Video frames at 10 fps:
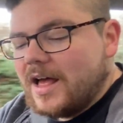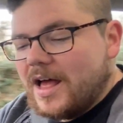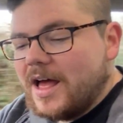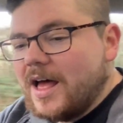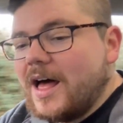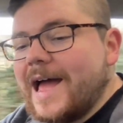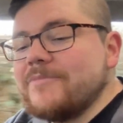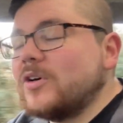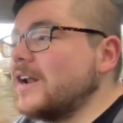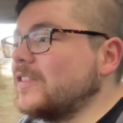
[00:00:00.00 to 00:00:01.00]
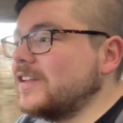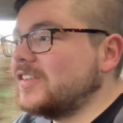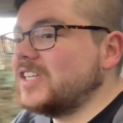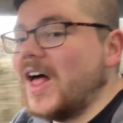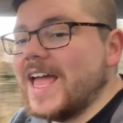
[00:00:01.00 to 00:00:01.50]
I haven't got anything
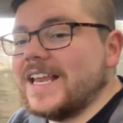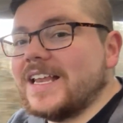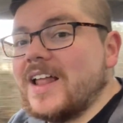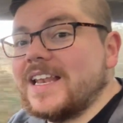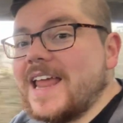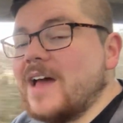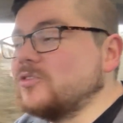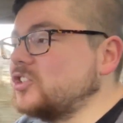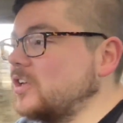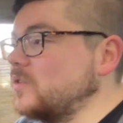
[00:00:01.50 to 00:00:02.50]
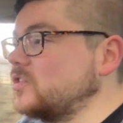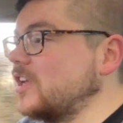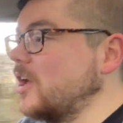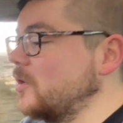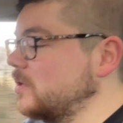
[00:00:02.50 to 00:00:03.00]
to tie it kind of down to,
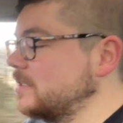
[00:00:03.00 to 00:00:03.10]
so.